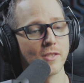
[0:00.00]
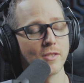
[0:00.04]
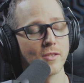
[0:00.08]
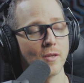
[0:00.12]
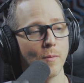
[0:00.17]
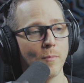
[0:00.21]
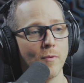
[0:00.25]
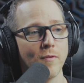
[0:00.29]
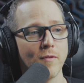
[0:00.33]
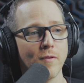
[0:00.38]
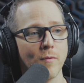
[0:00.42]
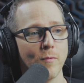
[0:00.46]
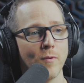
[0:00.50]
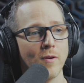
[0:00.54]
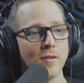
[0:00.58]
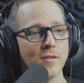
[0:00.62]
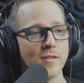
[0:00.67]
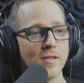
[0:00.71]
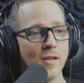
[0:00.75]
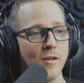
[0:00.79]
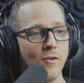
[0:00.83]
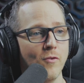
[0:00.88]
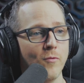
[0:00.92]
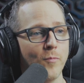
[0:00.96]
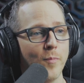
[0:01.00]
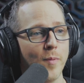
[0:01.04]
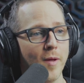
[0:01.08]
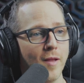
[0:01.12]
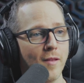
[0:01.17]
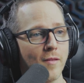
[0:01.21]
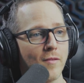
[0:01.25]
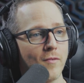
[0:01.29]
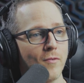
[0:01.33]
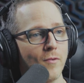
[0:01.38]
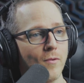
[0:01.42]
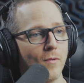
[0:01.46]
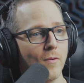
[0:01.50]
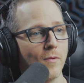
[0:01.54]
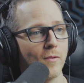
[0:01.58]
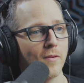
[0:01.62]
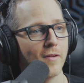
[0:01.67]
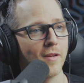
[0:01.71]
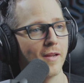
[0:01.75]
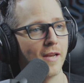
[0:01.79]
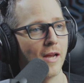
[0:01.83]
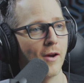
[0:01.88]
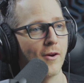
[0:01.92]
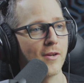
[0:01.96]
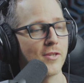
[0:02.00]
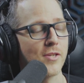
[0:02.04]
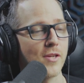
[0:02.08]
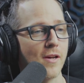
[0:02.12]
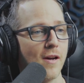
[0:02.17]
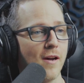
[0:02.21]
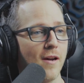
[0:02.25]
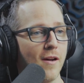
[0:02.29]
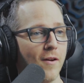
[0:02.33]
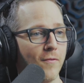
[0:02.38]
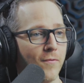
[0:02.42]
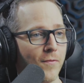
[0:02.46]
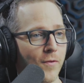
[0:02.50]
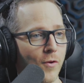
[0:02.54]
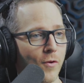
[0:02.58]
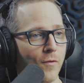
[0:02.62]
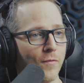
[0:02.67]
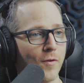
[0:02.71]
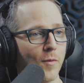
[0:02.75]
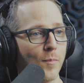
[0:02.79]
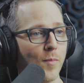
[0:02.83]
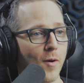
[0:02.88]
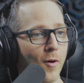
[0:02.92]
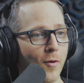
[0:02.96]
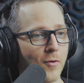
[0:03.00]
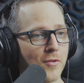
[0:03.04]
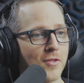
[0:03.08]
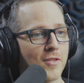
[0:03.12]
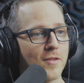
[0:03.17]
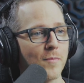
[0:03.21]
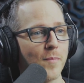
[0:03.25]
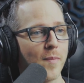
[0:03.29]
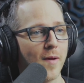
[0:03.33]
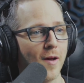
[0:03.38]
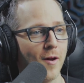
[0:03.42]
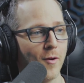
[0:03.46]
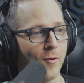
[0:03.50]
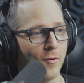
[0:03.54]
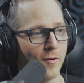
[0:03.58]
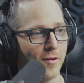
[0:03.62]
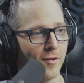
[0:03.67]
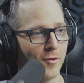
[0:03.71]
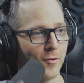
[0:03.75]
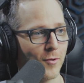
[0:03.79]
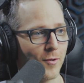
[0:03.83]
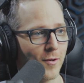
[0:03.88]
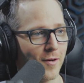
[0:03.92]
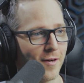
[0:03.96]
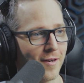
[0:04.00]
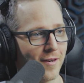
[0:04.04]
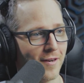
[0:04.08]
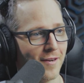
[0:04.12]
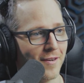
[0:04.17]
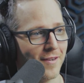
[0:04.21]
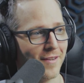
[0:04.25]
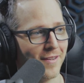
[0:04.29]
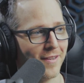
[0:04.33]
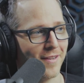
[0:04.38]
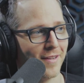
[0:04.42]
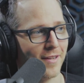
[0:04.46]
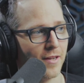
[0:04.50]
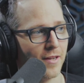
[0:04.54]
some of the ones that you've been through. And now I saw a few of your posts about your